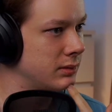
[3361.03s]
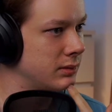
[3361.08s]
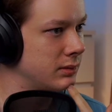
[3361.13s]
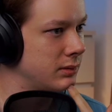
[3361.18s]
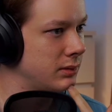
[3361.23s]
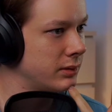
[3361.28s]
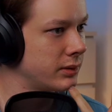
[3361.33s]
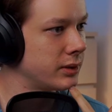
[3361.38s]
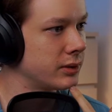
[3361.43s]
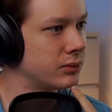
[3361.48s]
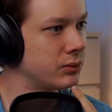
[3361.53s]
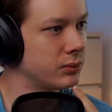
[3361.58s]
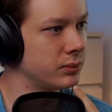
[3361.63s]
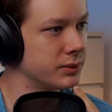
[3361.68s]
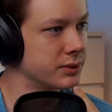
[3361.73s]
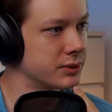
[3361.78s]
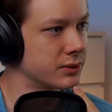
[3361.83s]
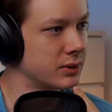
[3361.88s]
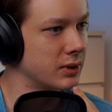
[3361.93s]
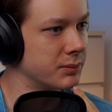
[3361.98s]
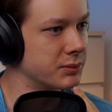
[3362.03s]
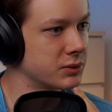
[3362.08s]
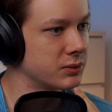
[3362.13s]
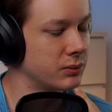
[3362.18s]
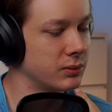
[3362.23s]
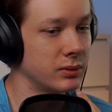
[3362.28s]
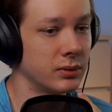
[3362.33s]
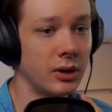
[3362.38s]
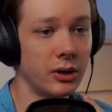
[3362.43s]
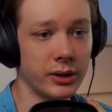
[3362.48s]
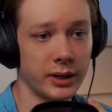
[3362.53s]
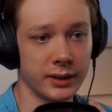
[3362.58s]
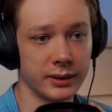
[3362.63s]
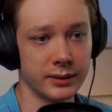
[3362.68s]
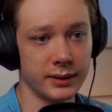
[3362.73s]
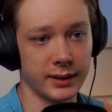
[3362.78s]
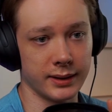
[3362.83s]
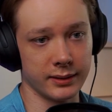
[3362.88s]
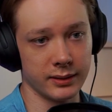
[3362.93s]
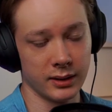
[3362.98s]
Okay, cool. Instagram's cool. Okay,
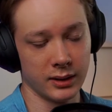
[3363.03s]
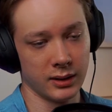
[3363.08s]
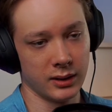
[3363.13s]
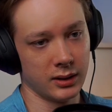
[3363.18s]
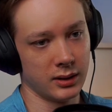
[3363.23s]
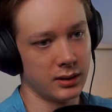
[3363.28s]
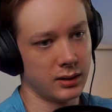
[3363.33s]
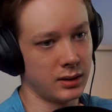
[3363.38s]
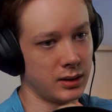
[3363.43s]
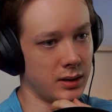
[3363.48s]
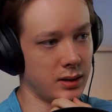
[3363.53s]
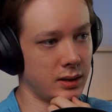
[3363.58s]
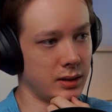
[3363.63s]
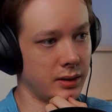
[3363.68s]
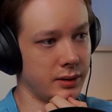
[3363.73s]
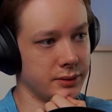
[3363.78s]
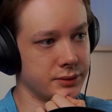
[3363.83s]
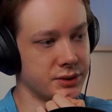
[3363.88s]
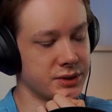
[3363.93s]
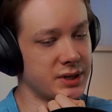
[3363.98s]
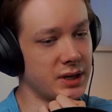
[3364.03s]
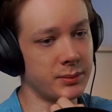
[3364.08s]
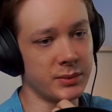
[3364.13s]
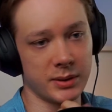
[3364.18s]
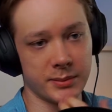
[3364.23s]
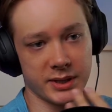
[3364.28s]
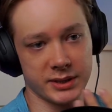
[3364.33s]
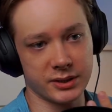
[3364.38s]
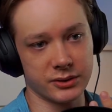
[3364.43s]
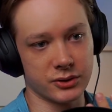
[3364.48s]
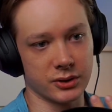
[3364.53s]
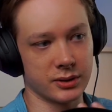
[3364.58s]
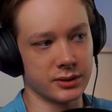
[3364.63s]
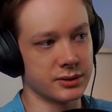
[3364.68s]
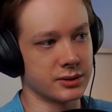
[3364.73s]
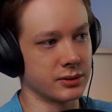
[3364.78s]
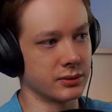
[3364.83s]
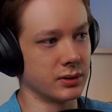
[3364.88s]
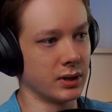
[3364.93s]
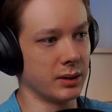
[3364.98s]
yeah. Just send me a message on
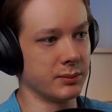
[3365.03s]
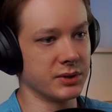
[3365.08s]
Instagram.